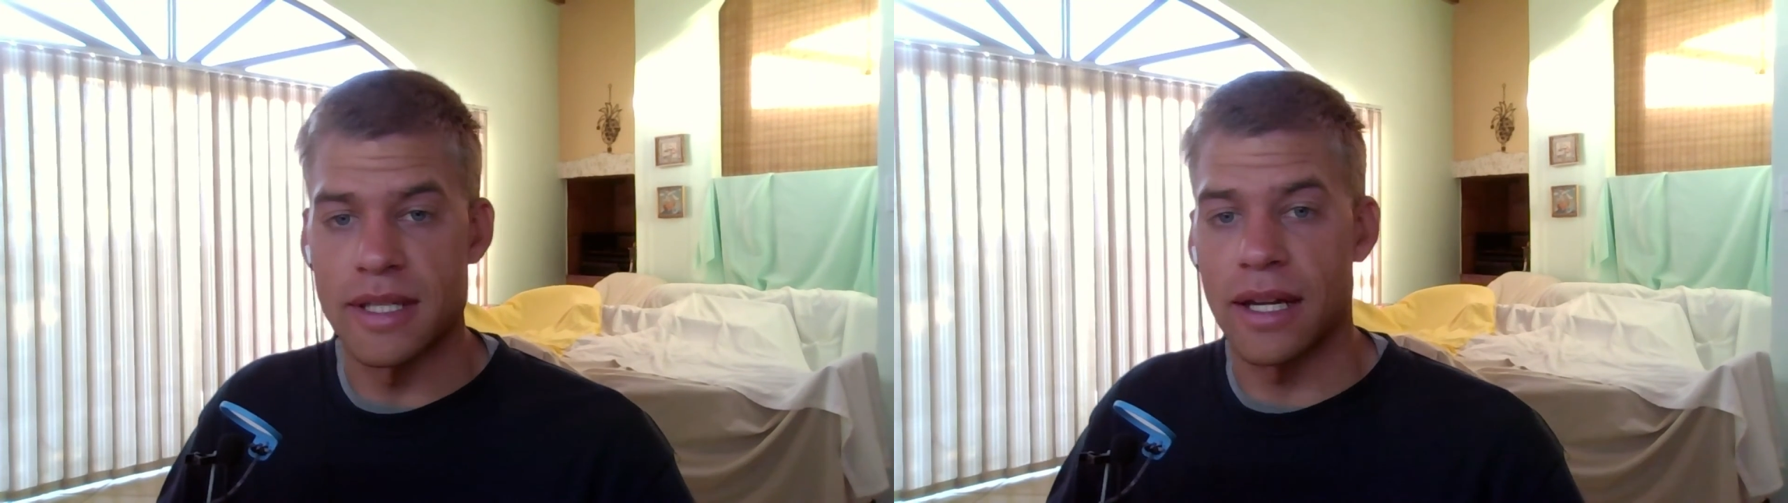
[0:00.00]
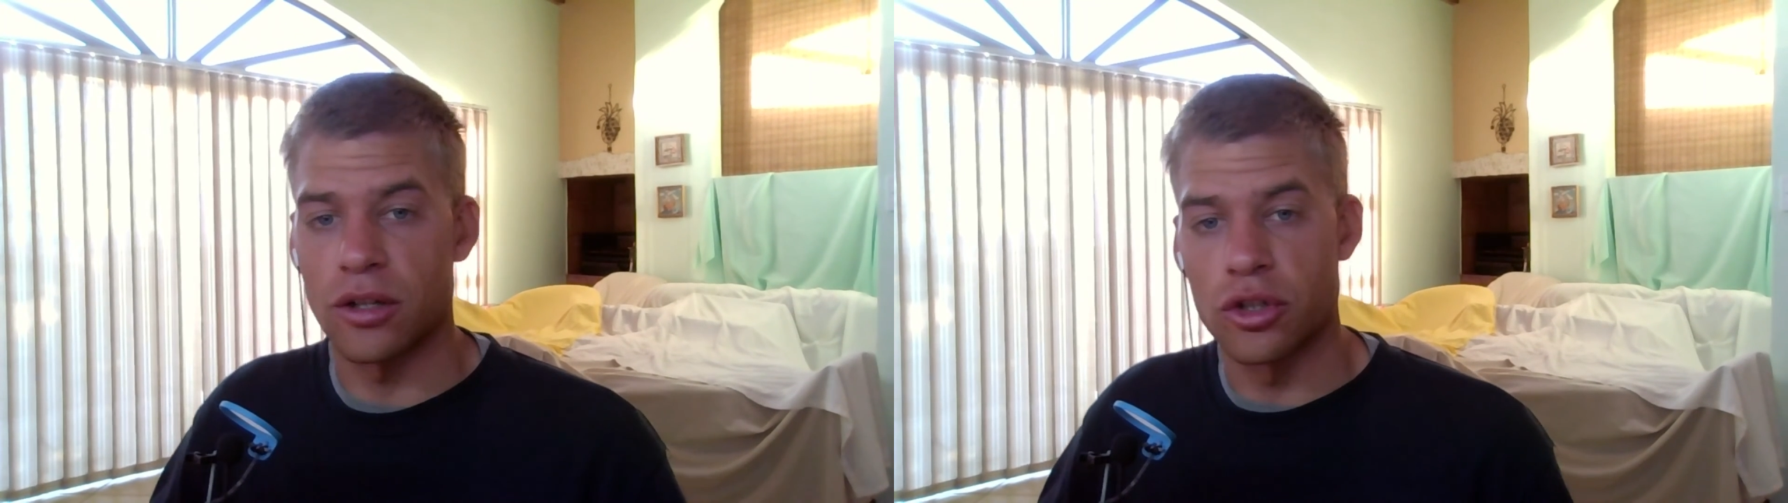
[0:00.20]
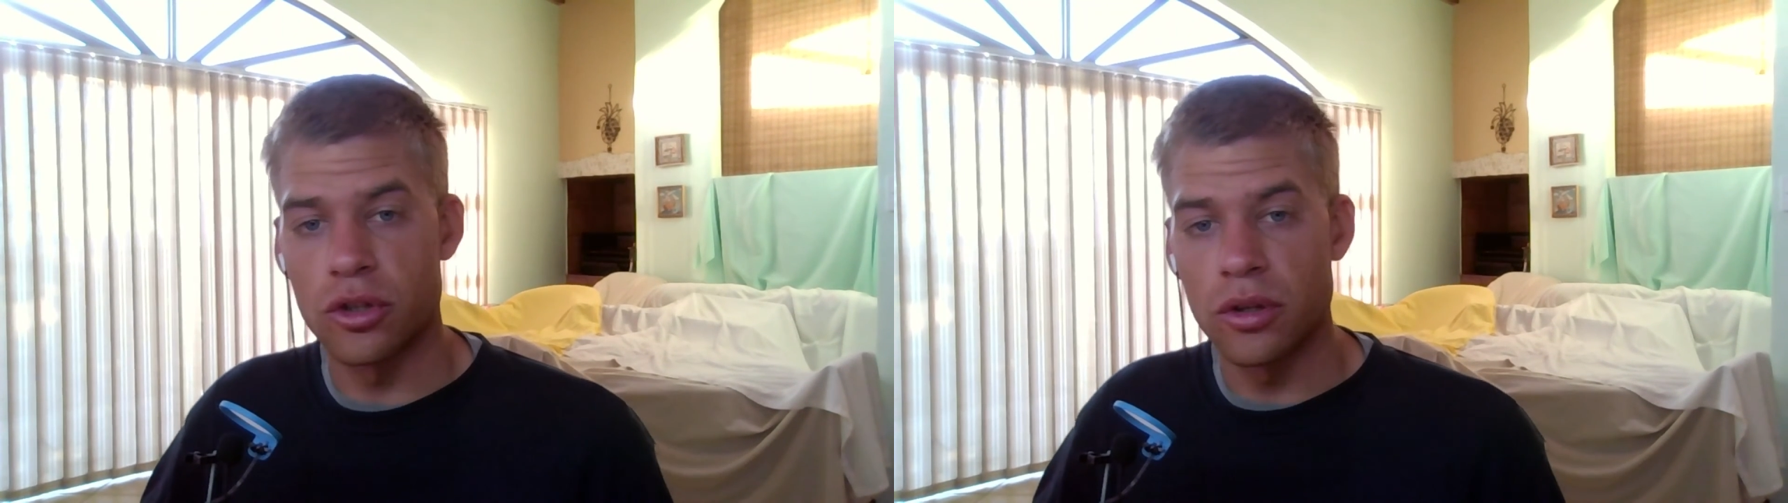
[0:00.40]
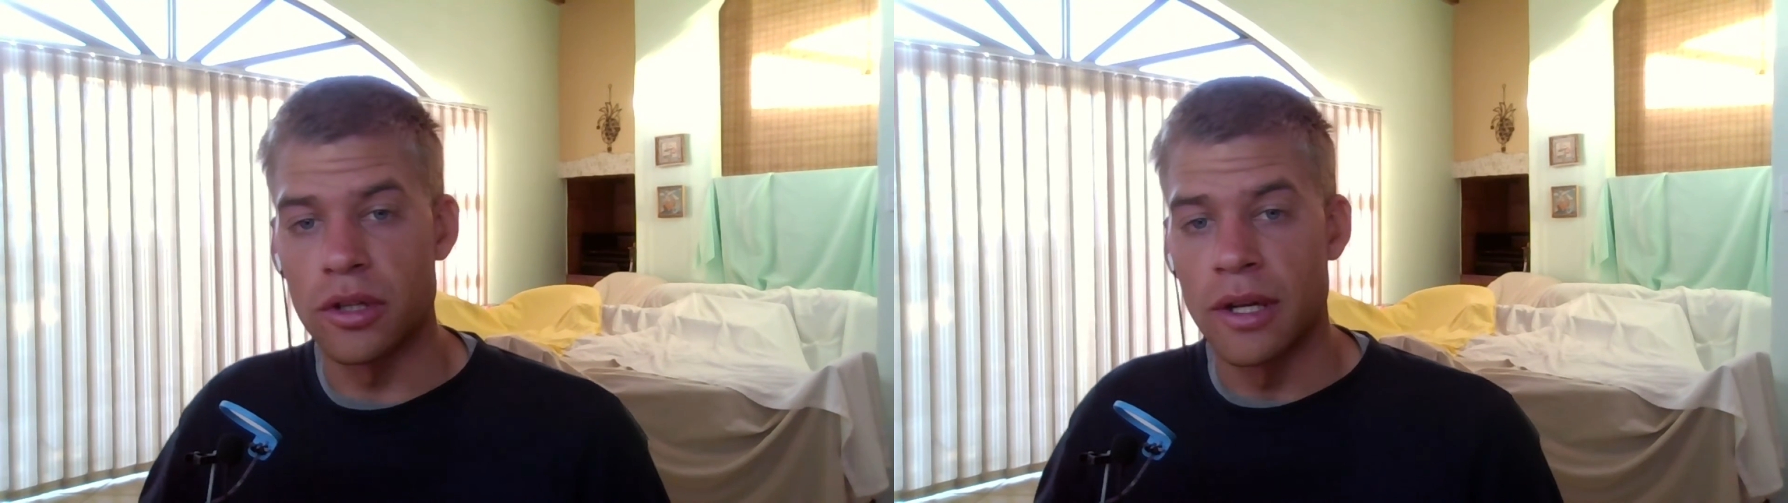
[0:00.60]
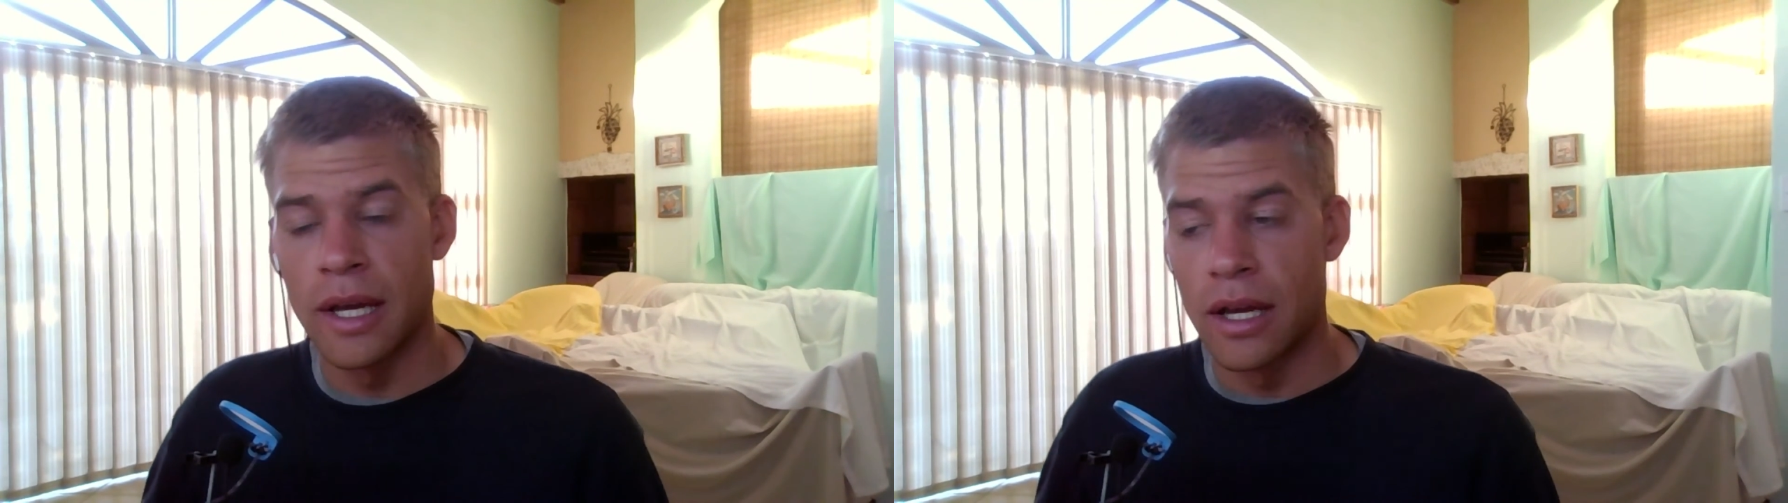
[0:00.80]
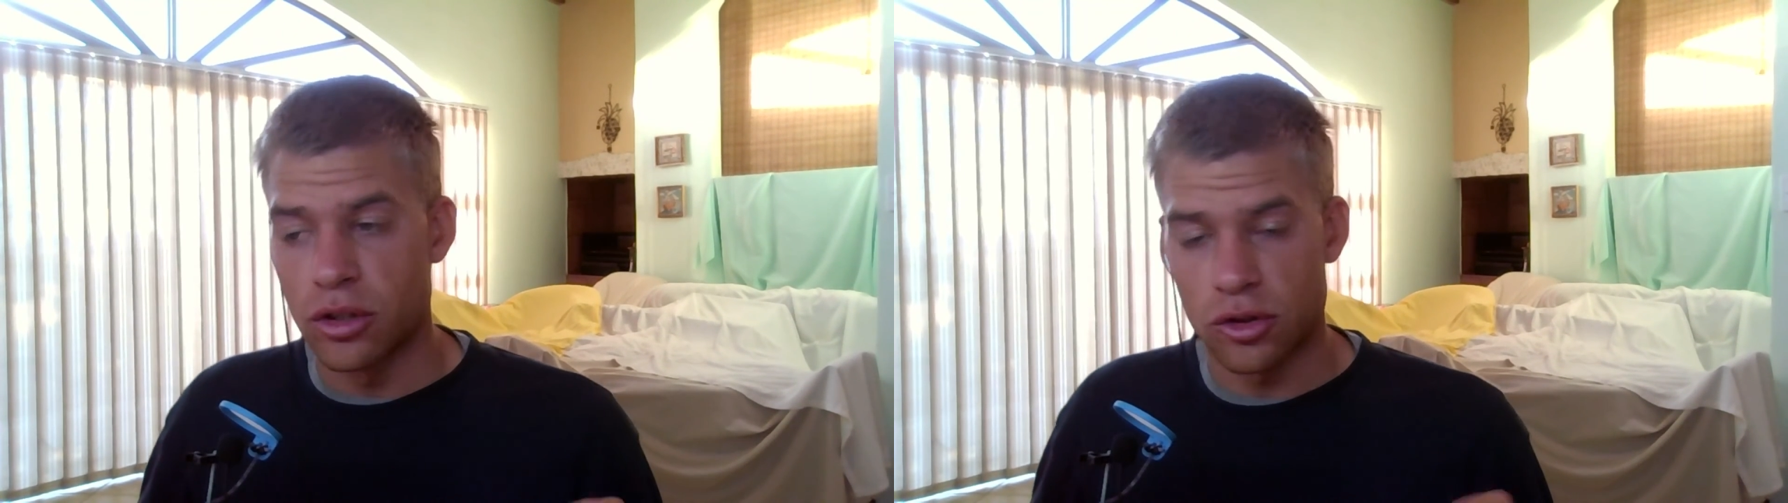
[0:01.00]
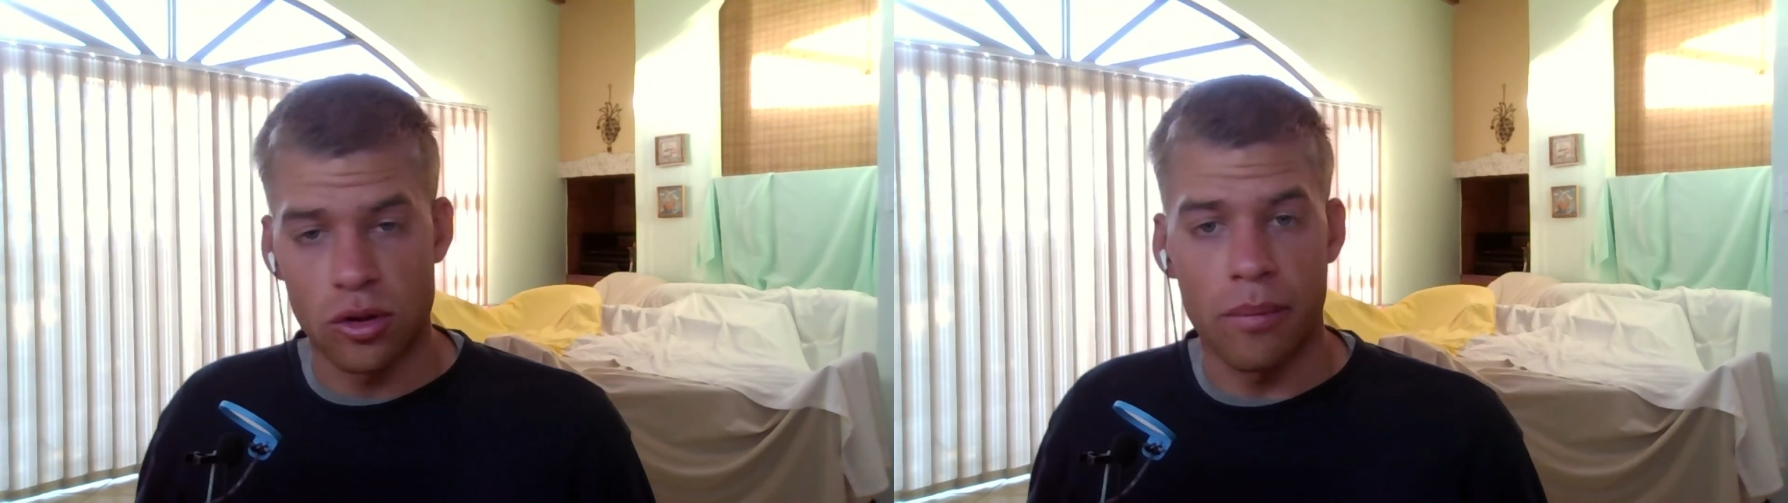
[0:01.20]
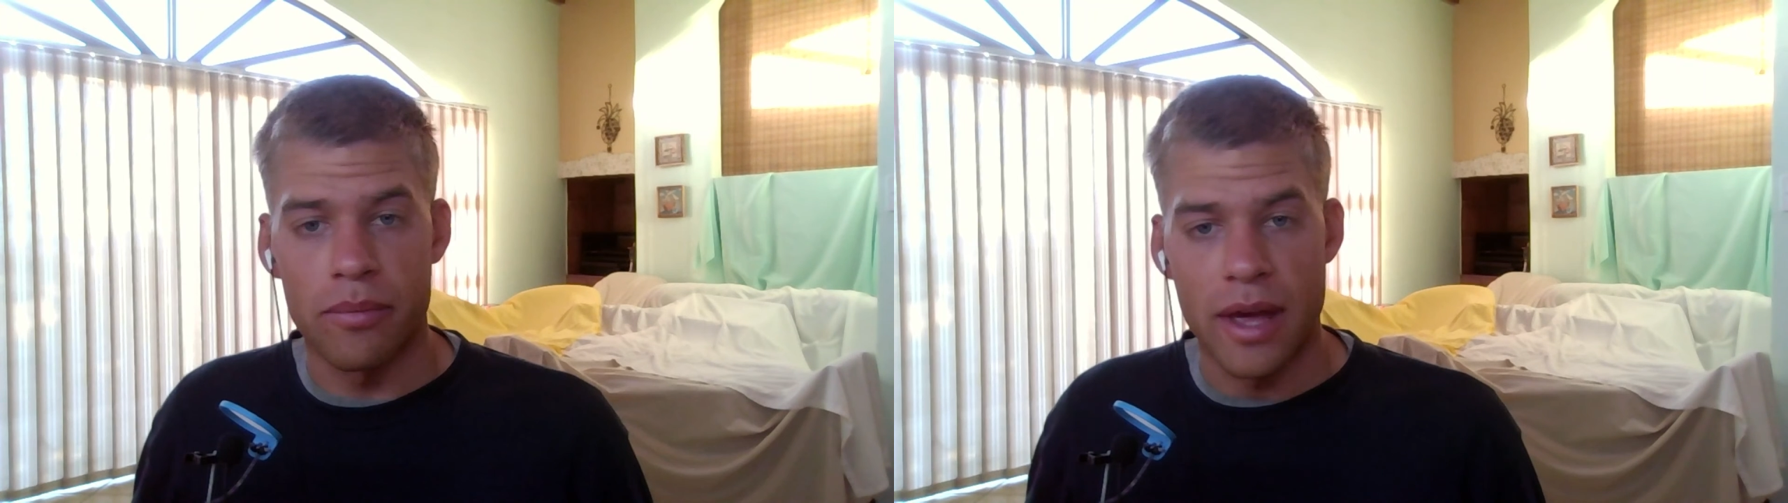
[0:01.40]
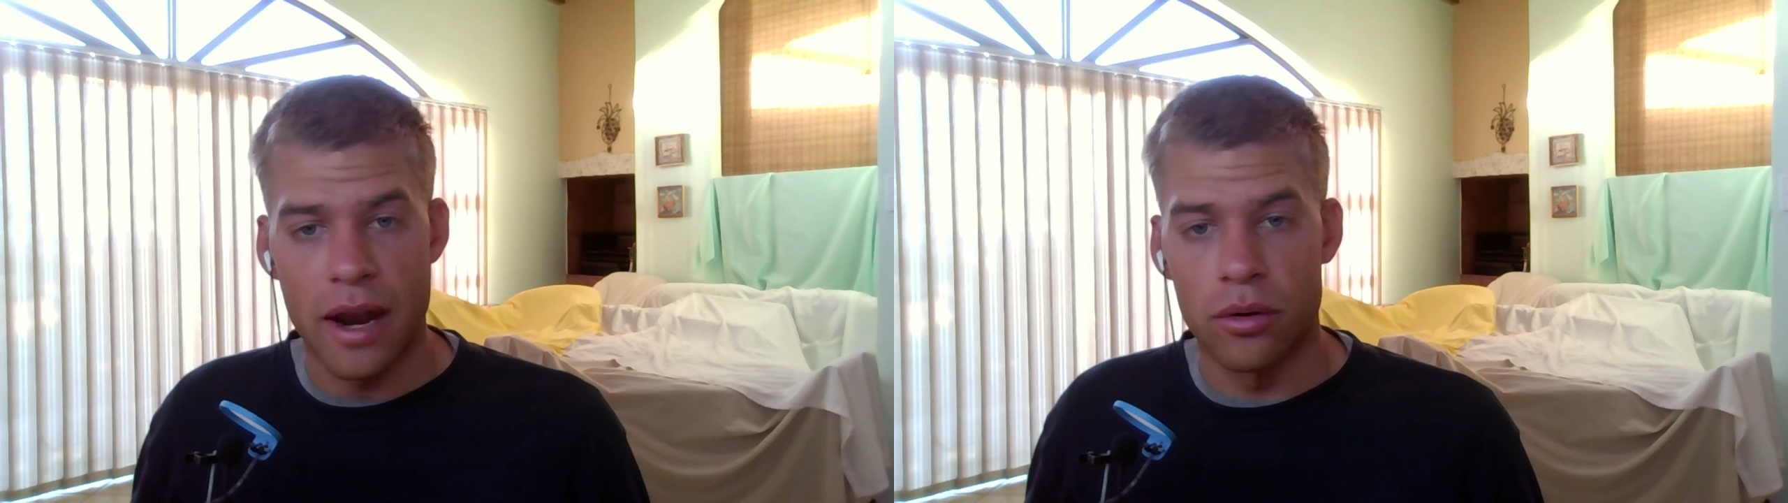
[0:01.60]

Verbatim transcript: that should stop the